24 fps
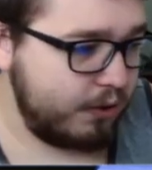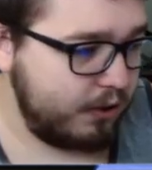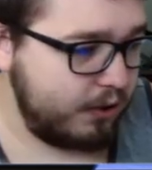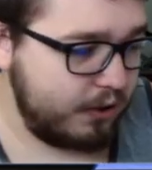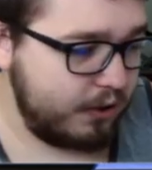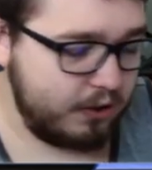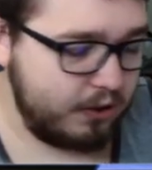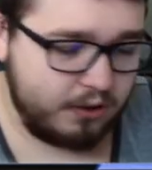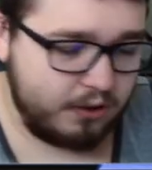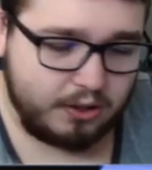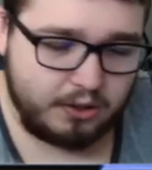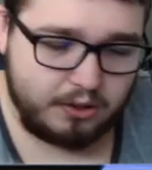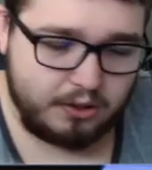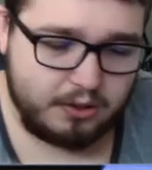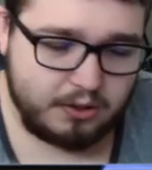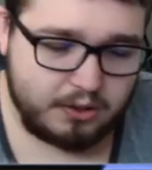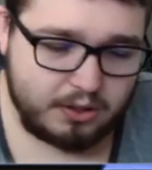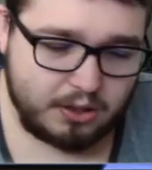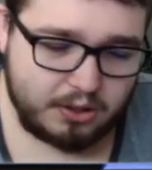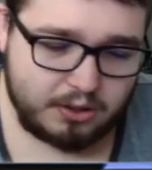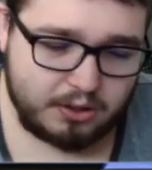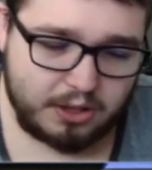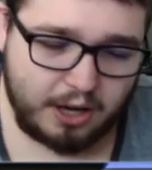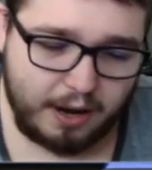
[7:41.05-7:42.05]
you can
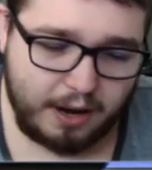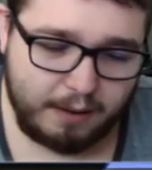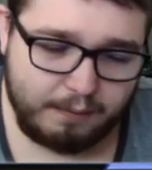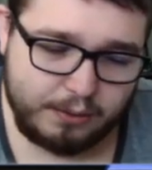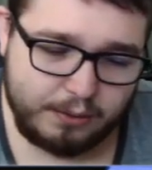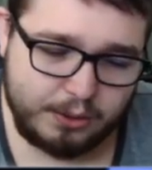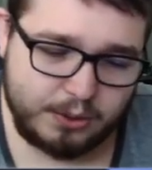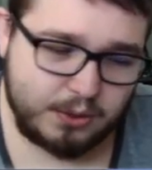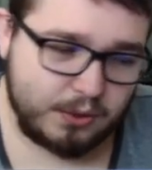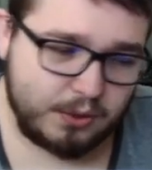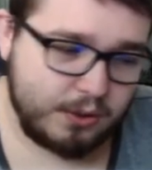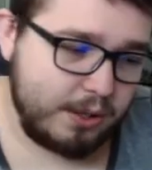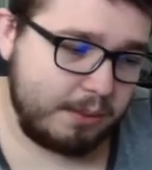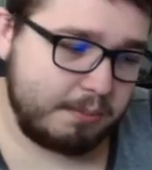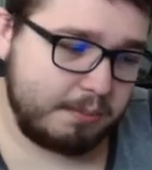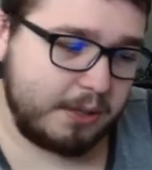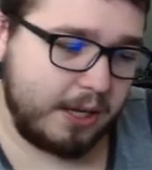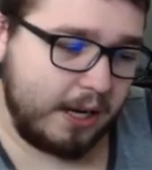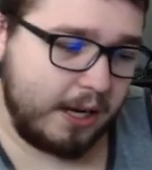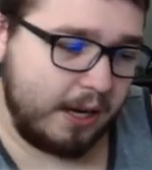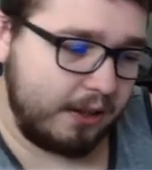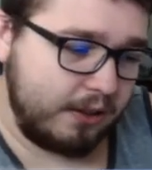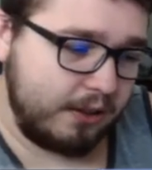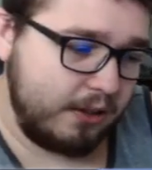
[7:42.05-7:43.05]
use the JavaScript
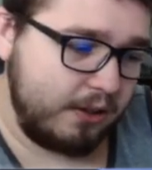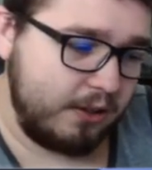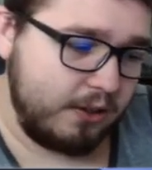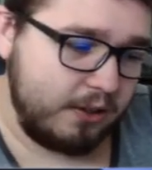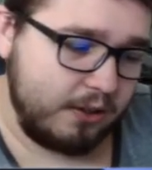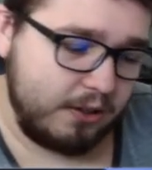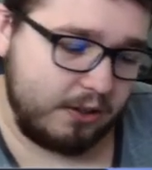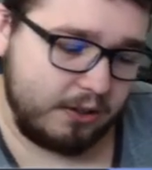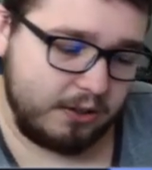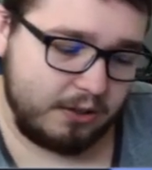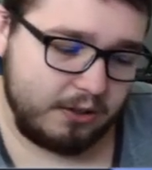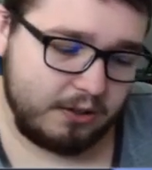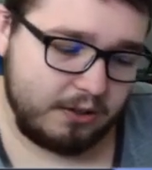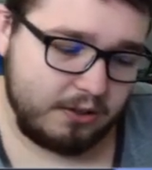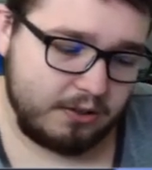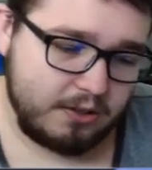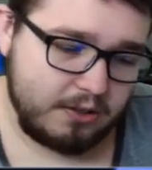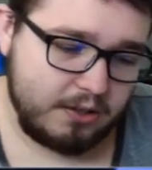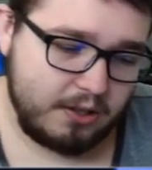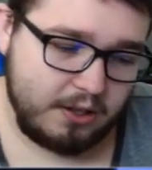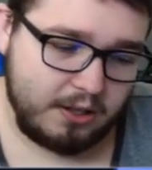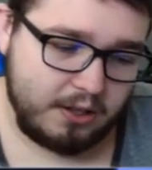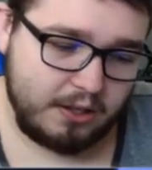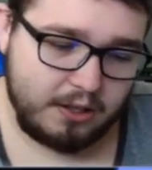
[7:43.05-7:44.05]
on there, you can
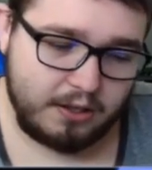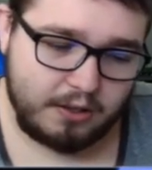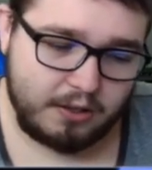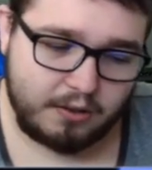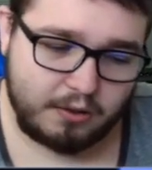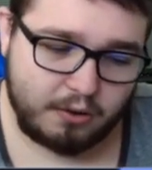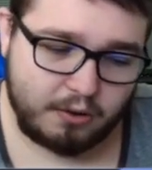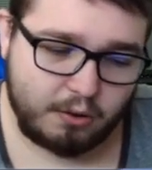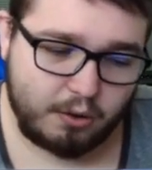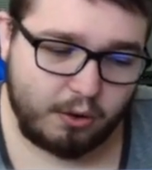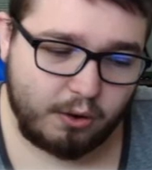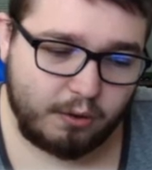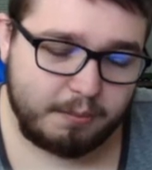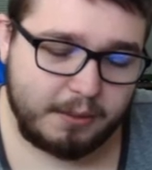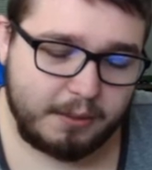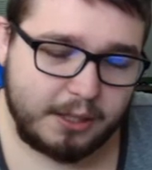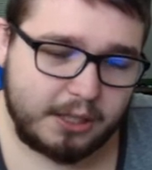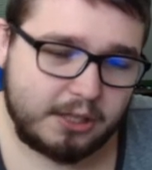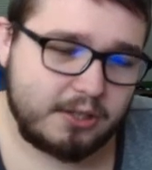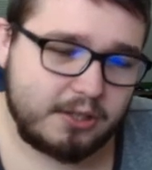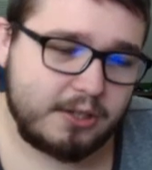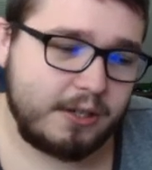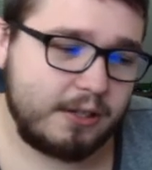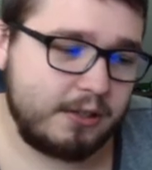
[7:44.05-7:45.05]
use the Chrome
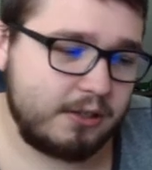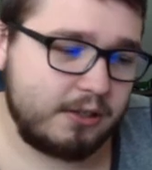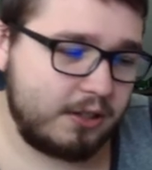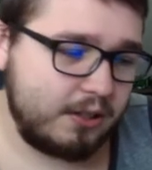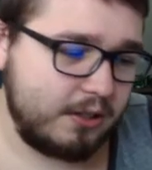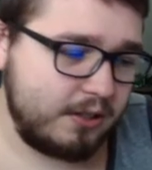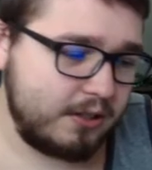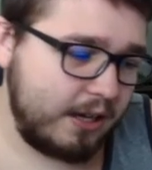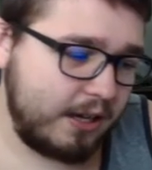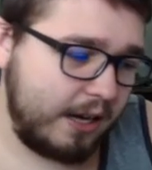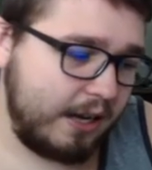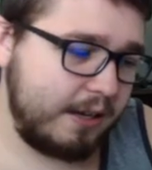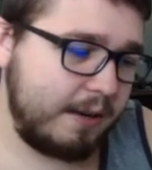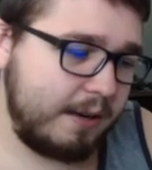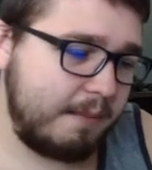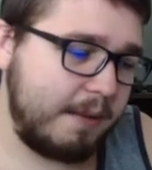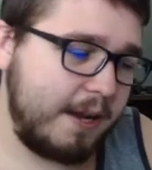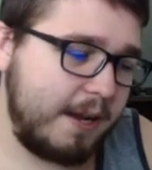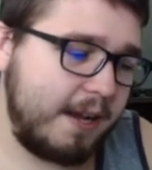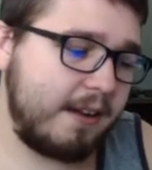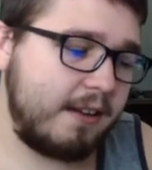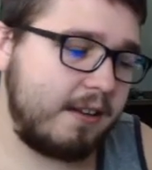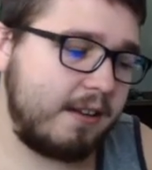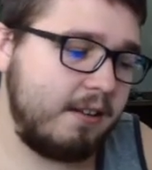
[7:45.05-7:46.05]
extensions on the
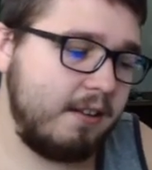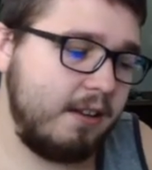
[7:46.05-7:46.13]
Mac.